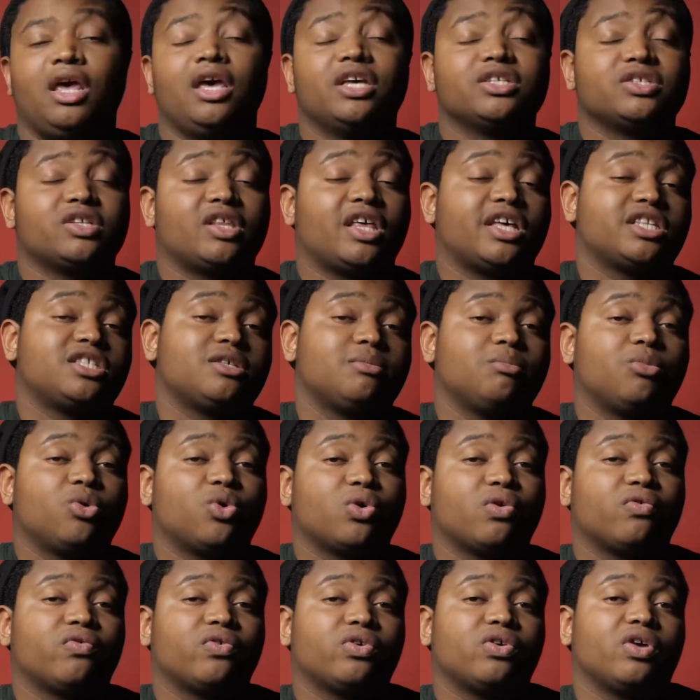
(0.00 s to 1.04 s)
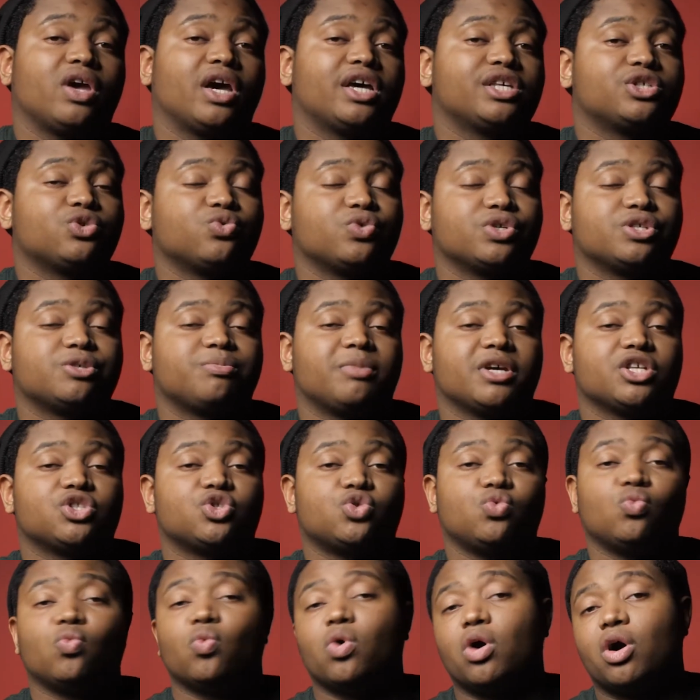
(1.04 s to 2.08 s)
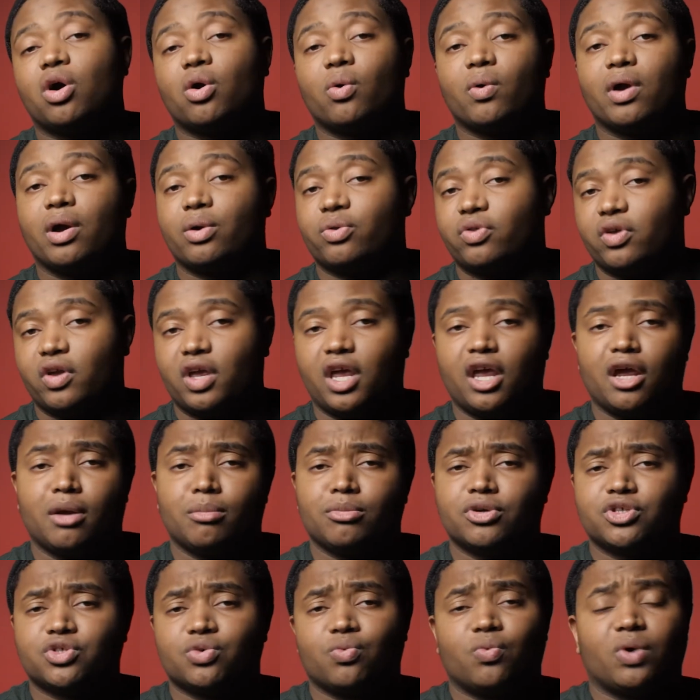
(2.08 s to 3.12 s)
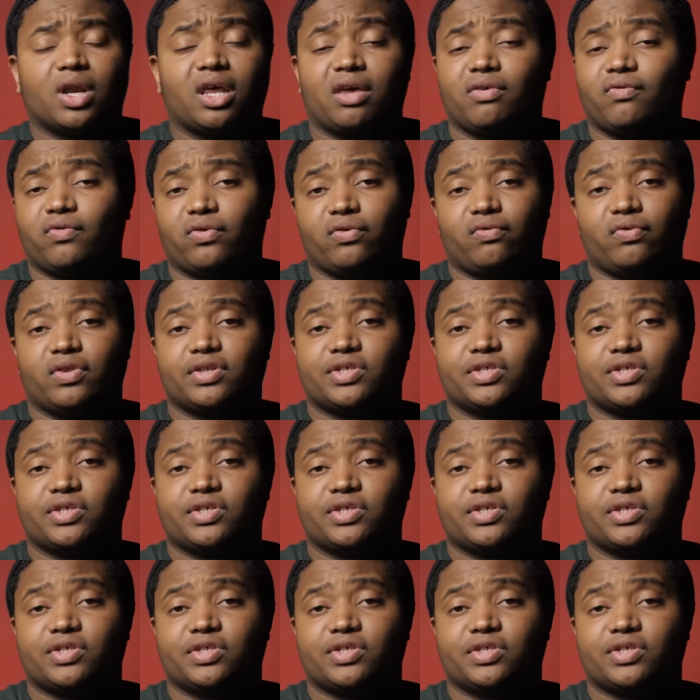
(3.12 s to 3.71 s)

So that's important for you guys who expect to walk around with your cameras or whatever of the